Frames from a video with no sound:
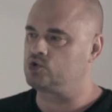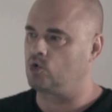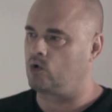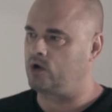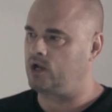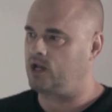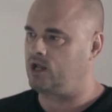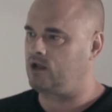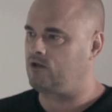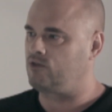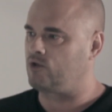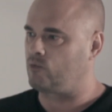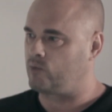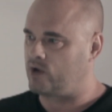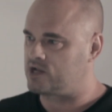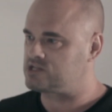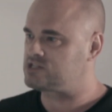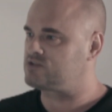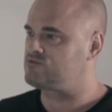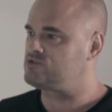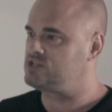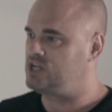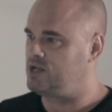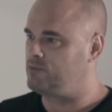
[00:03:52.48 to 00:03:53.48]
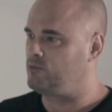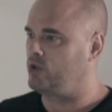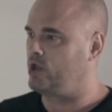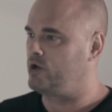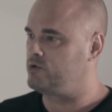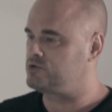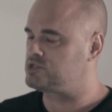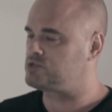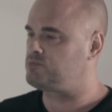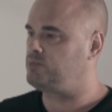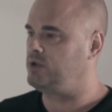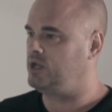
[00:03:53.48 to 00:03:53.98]
be joining the rest of Team
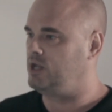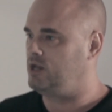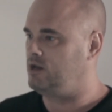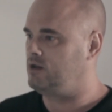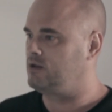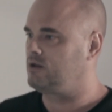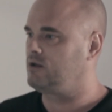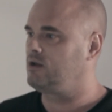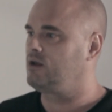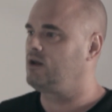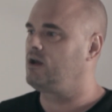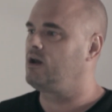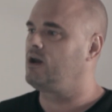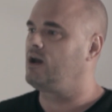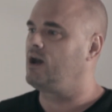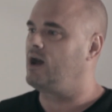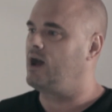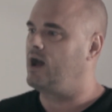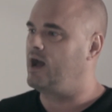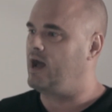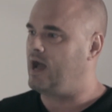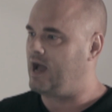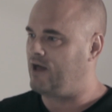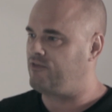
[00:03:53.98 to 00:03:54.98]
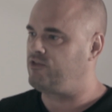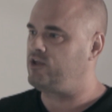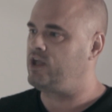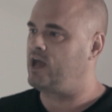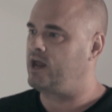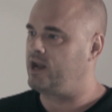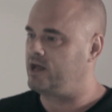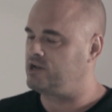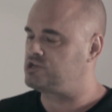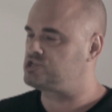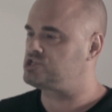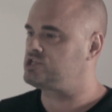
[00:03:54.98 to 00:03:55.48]
LoneSpeed at
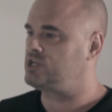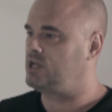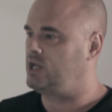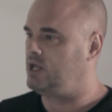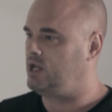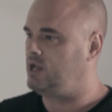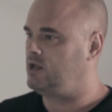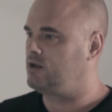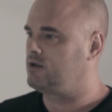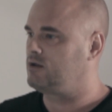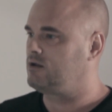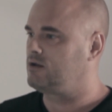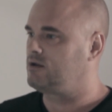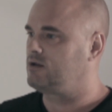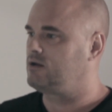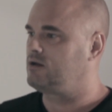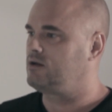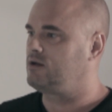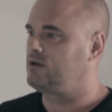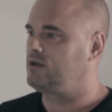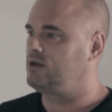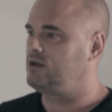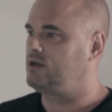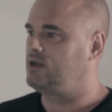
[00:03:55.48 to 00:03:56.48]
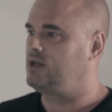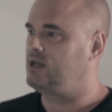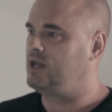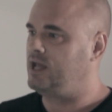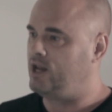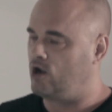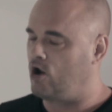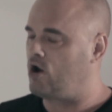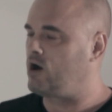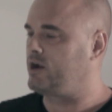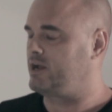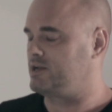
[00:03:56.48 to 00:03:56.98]
the NHC
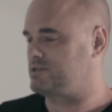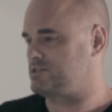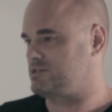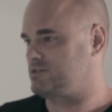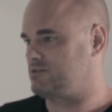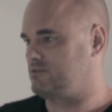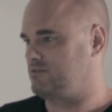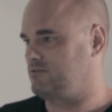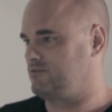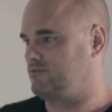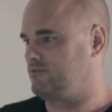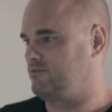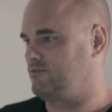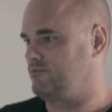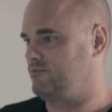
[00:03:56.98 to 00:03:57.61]
in August.